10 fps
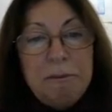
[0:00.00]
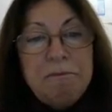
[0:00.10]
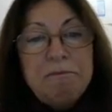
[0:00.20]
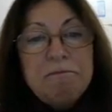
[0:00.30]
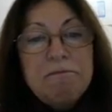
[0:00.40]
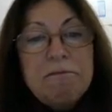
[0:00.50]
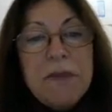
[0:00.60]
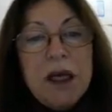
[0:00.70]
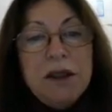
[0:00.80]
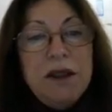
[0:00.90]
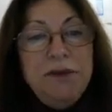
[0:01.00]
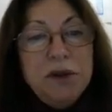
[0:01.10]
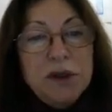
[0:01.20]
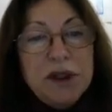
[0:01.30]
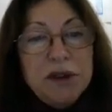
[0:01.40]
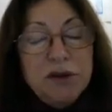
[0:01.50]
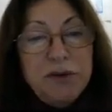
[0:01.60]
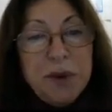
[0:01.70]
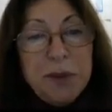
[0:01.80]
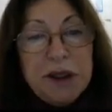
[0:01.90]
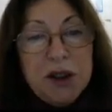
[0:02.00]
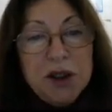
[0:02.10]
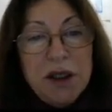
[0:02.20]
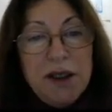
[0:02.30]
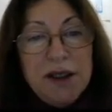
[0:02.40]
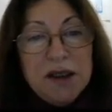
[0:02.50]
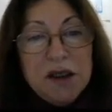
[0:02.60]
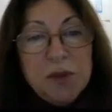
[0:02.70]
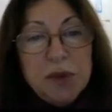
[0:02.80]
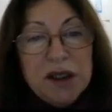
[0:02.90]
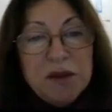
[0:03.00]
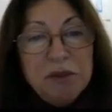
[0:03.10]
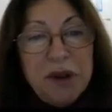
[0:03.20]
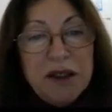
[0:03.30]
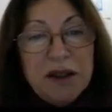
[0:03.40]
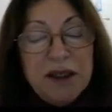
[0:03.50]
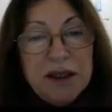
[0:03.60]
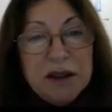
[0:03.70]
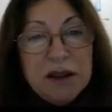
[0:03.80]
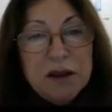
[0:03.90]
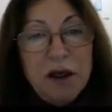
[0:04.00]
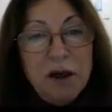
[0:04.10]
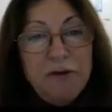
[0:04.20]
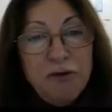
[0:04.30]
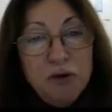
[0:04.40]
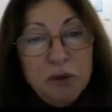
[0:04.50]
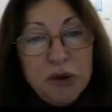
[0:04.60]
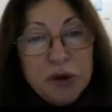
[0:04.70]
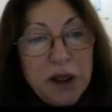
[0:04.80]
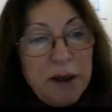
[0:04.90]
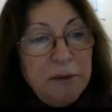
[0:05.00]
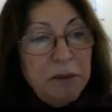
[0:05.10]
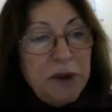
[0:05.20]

the velocity of propagation is expressed by that formula,